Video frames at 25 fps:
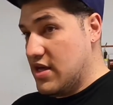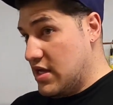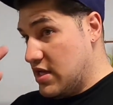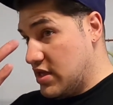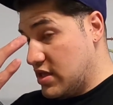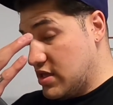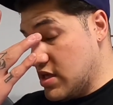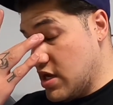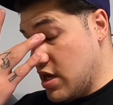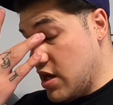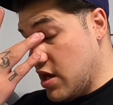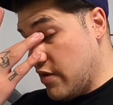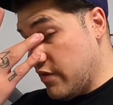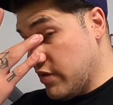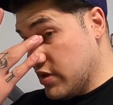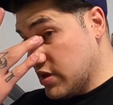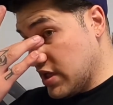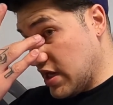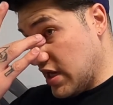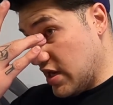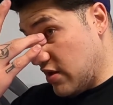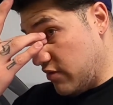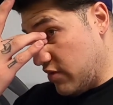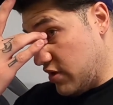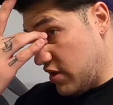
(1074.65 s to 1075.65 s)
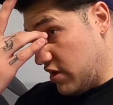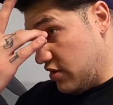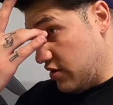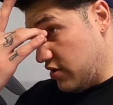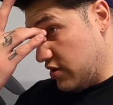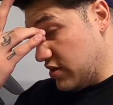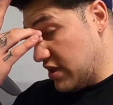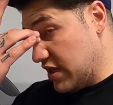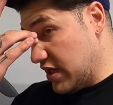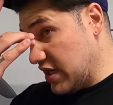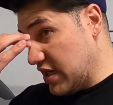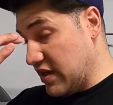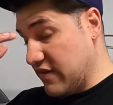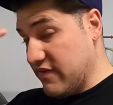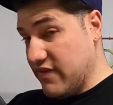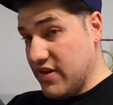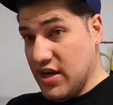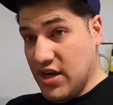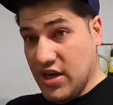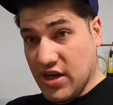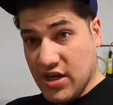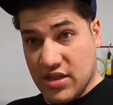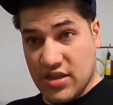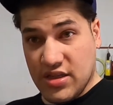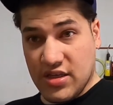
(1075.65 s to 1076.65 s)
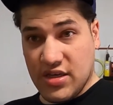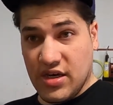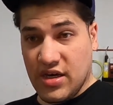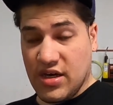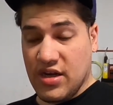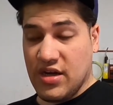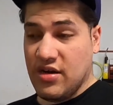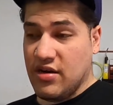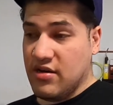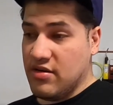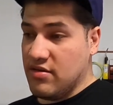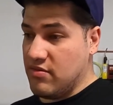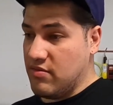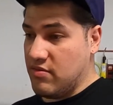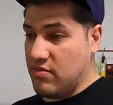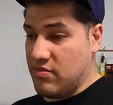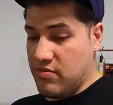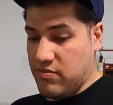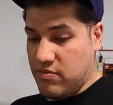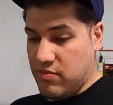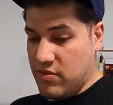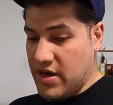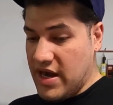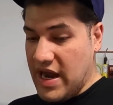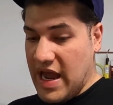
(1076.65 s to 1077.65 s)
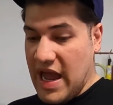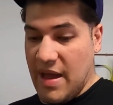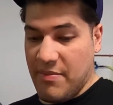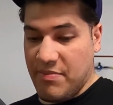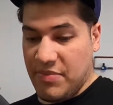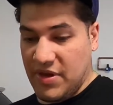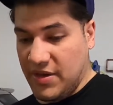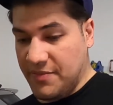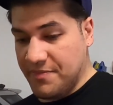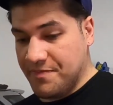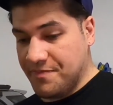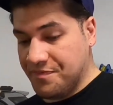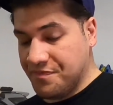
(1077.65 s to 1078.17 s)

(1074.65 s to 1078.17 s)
So it was kind of one of those, like, if it looks good, we're happy.